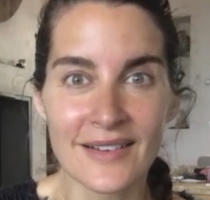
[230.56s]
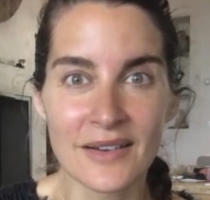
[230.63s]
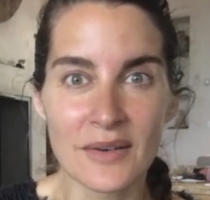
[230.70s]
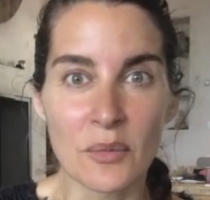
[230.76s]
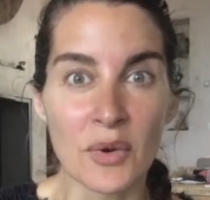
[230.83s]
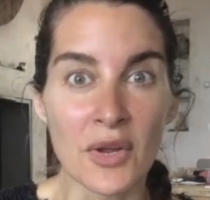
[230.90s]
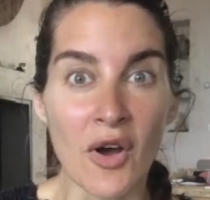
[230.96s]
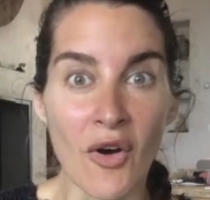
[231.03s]

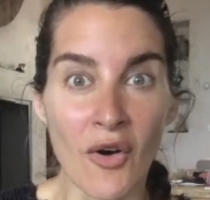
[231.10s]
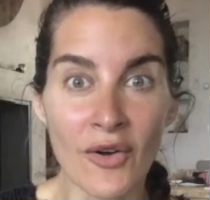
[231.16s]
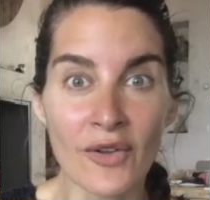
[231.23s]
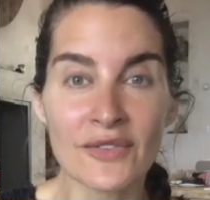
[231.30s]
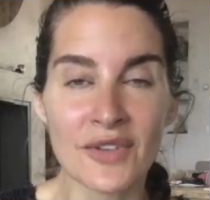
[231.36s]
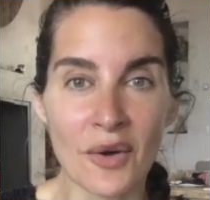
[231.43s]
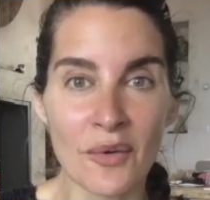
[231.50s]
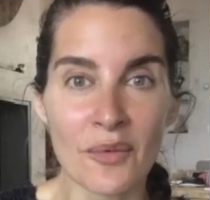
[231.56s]
We all
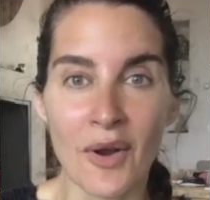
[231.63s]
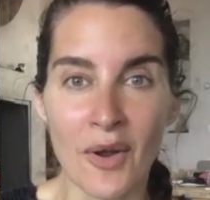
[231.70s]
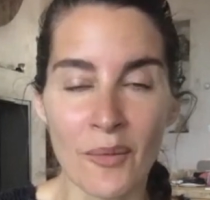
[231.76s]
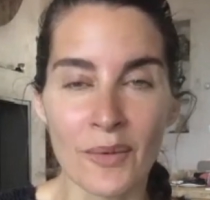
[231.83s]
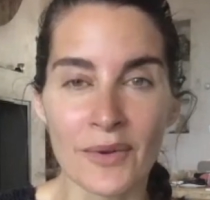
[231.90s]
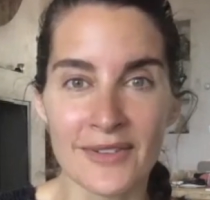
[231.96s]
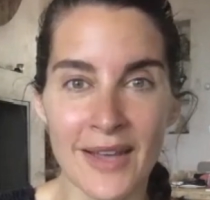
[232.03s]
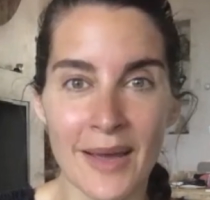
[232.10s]
don't know
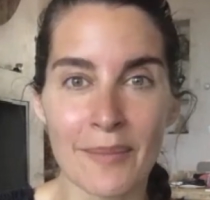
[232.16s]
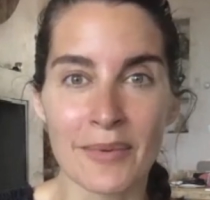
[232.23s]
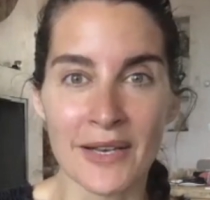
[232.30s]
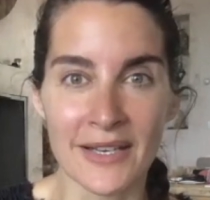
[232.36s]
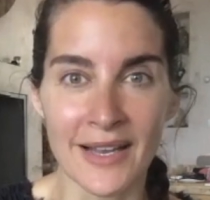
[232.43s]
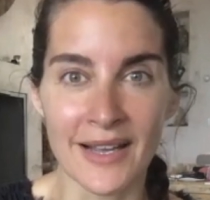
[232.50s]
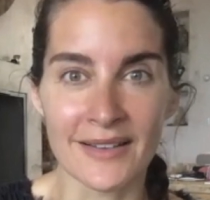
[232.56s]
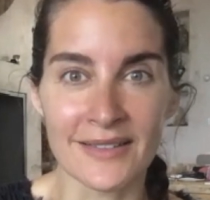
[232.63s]
what's
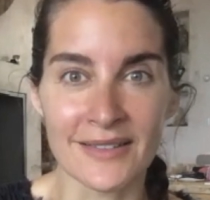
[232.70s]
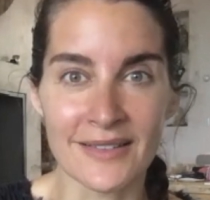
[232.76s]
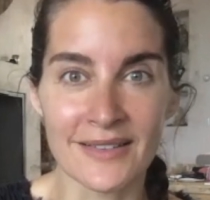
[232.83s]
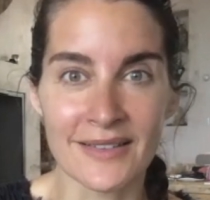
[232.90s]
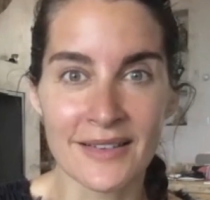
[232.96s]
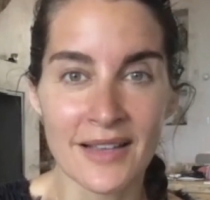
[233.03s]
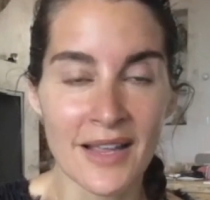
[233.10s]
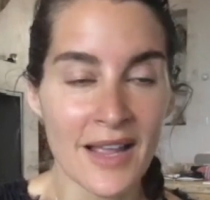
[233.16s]
happening next.
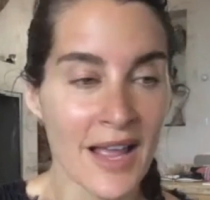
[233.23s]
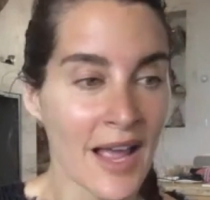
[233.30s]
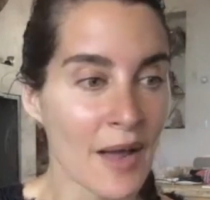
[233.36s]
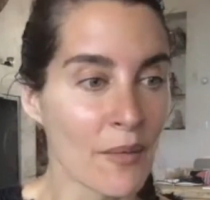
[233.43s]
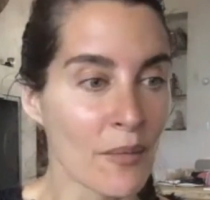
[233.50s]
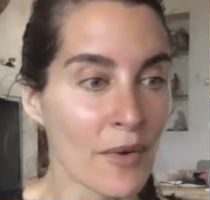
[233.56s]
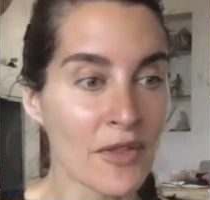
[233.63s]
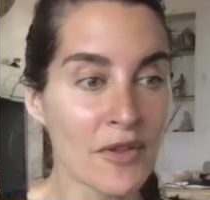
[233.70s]

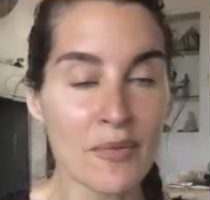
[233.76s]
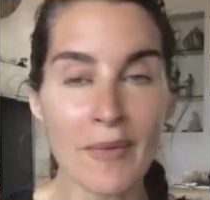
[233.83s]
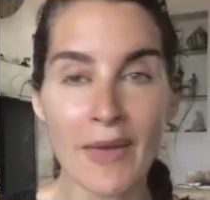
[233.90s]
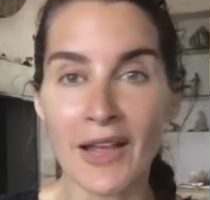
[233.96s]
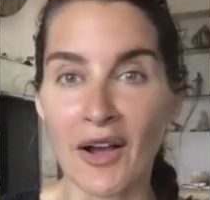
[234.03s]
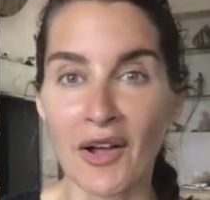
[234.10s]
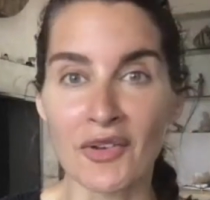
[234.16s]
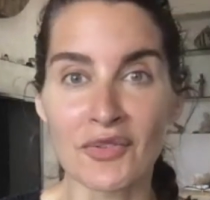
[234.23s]
And whether you
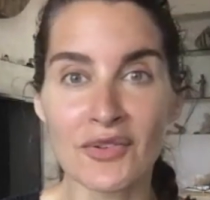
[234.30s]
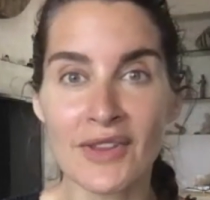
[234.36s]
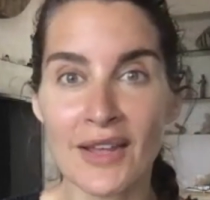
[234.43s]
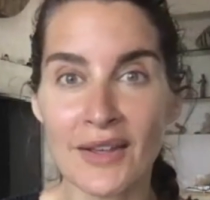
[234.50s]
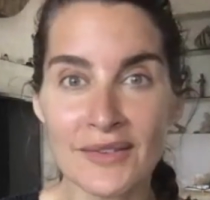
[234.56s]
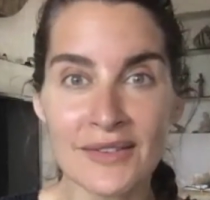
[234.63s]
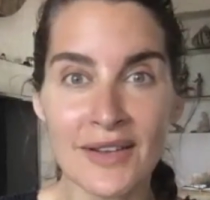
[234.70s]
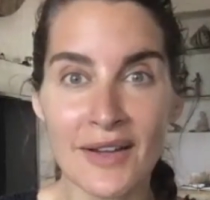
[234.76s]
make
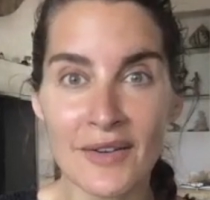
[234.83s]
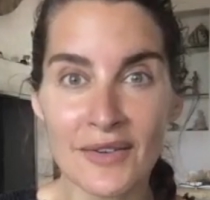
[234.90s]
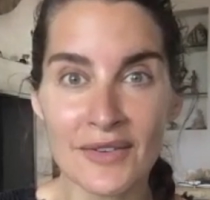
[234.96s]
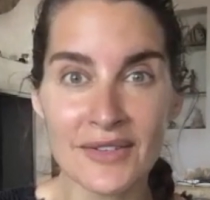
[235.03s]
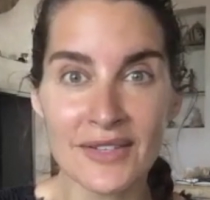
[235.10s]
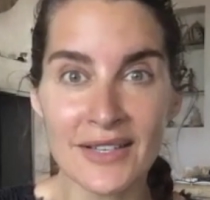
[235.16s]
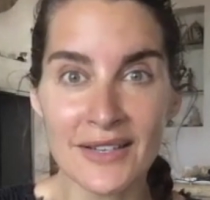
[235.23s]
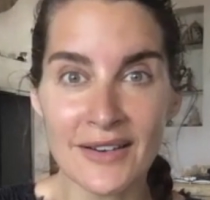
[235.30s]
$100,000
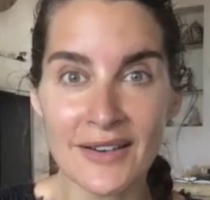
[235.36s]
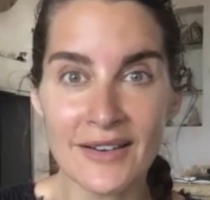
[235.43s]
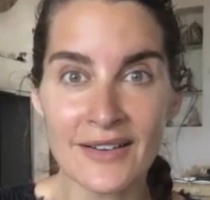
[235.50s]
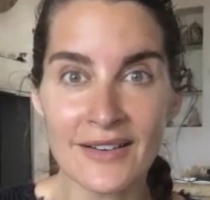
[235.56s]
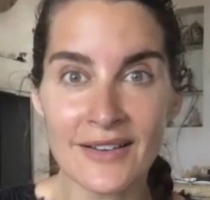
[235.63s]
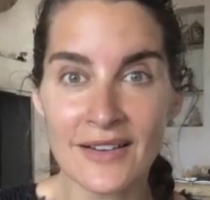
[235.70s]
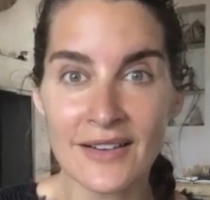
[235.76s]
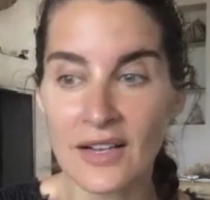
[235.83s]
a
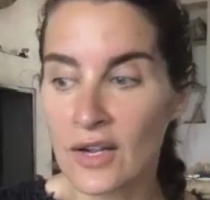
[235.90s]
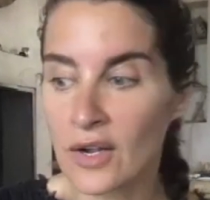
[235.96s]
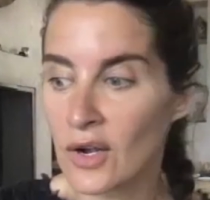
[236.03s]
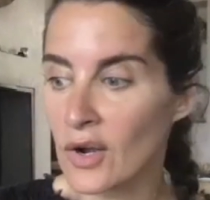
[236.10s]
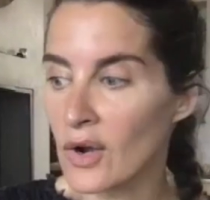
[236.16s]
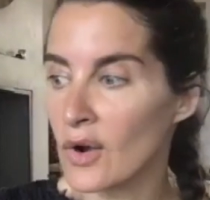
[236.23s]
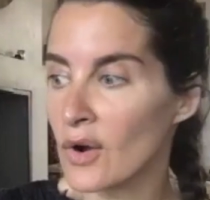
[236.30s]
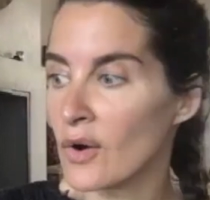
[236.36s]
year
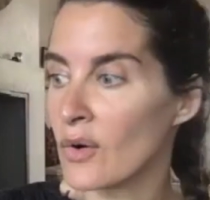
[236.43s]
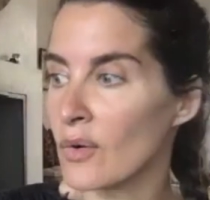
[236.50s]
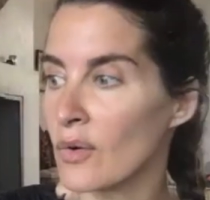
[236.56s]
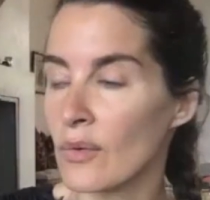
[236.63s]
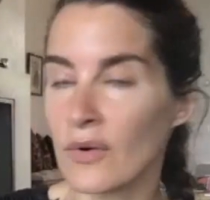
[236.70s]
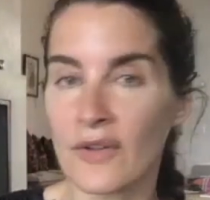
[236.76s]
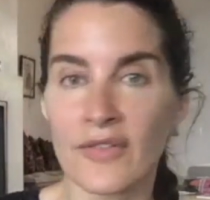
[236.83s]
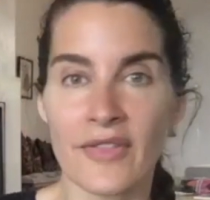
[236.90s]

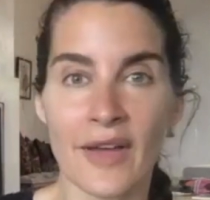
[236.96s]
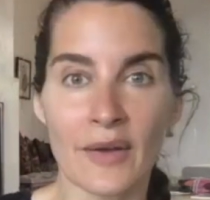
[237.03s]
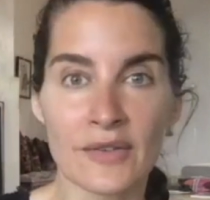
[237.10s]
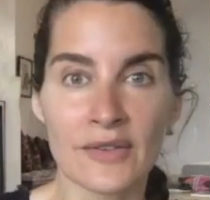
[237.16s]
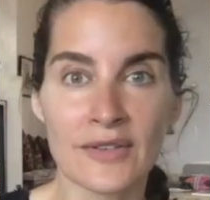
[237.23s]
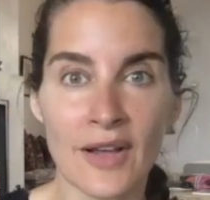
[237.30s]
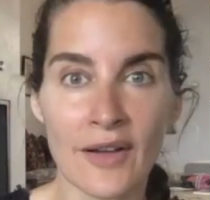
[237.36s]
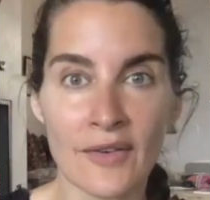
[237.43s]
or
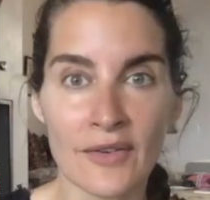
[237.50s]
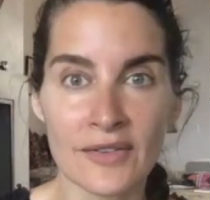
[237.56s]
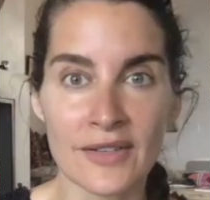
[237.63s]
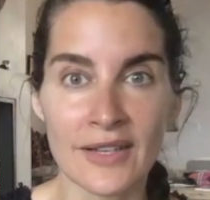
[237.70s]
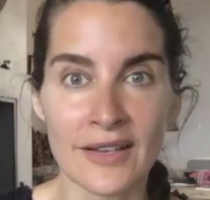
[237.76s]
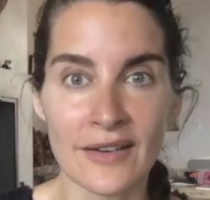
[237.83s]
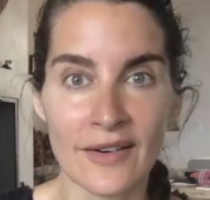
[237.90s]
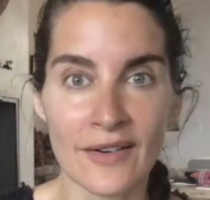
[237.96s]
$1,000 a
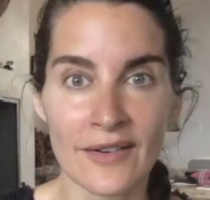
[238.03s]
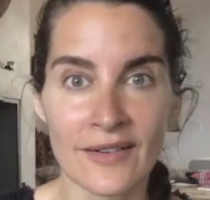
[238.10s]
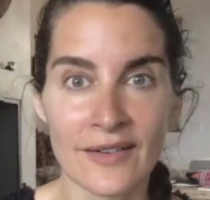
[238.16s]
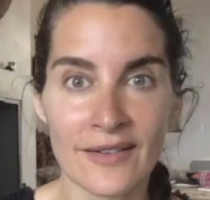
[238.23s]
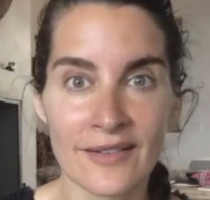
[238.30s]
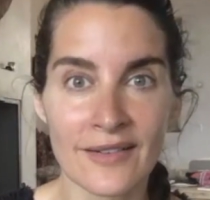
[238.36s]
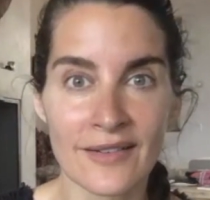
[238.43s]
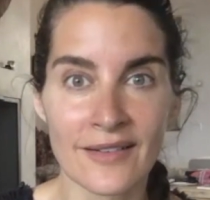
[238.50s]
year,
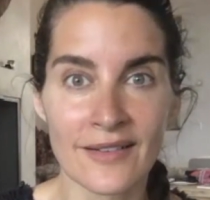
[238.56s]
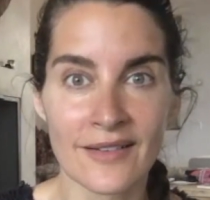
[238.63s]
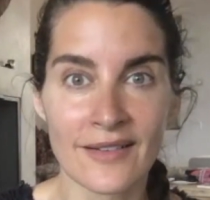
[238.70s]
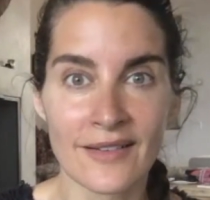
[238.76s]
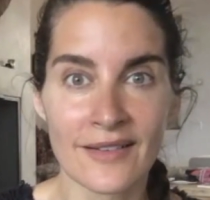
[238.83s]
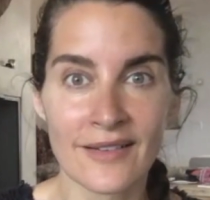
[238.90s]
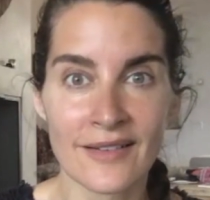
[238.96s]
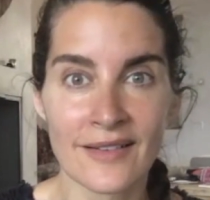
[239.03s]

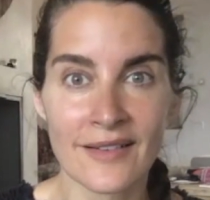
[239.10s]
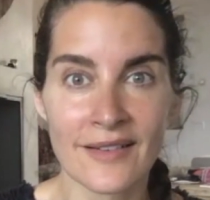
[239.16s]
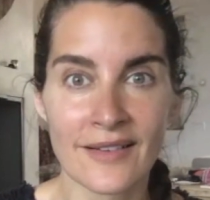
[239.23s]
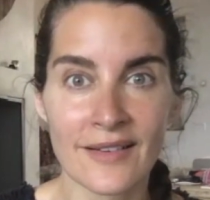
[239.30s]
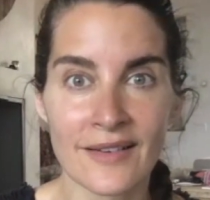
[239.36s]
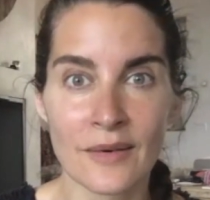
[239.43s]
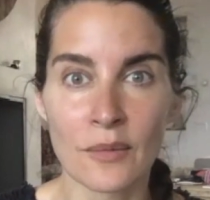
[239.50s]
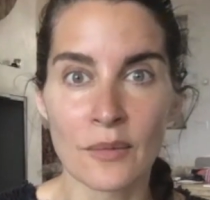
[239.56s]

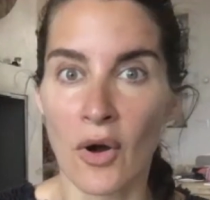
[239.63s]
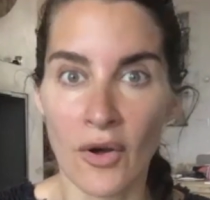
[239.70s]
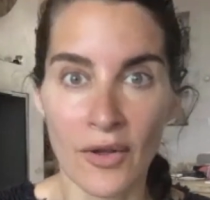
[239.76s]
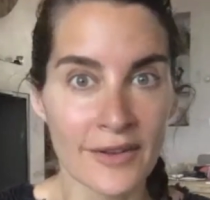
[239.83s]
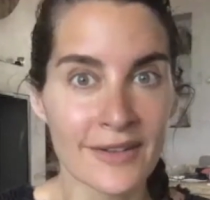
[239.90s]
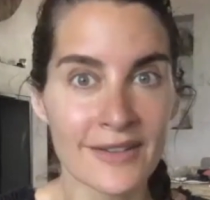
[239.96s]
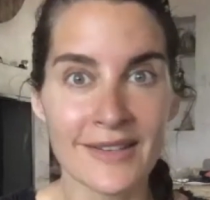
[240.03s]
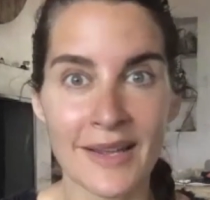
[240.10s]
we're all in the same